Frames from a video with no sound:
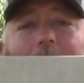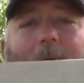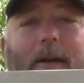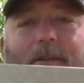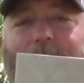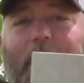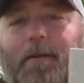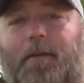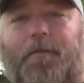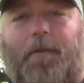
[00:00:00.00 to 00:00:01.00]
And our
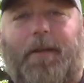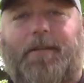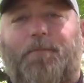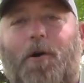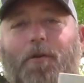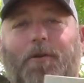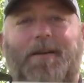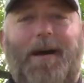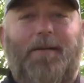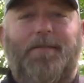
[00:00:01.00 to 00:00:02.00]
standard for these smaller
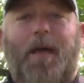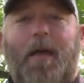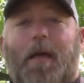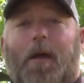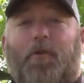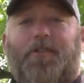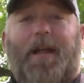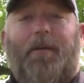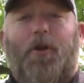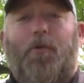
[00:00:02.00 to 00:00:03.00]
tiles, we should
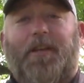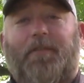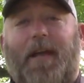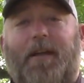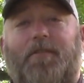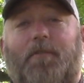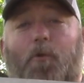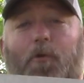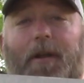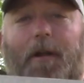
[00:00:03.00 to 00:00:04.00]
have no deviation of
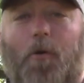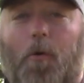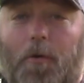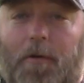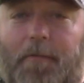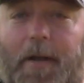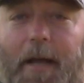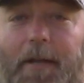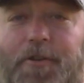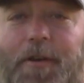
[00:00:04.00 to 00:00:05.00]
more than 1/4 of an
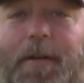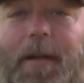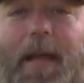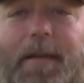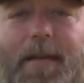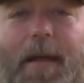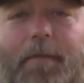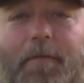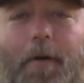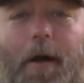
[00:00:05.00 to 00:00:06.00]
inch in
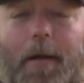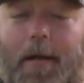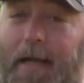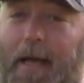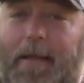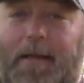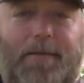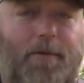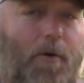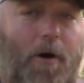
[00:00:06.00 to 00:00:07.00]
10 foot. And again, that's
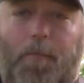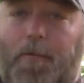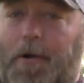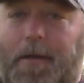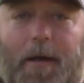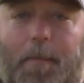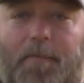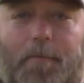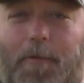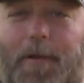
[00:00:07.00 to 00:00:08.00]
no hump or a dip
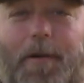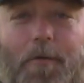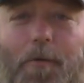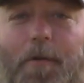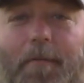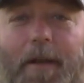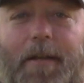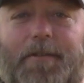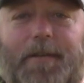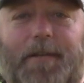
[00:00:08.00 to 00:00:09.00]
of more than 1/4 of an
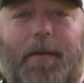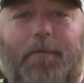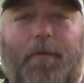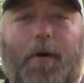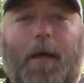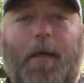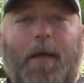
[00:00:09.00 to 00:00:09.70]
inch in 10 foot.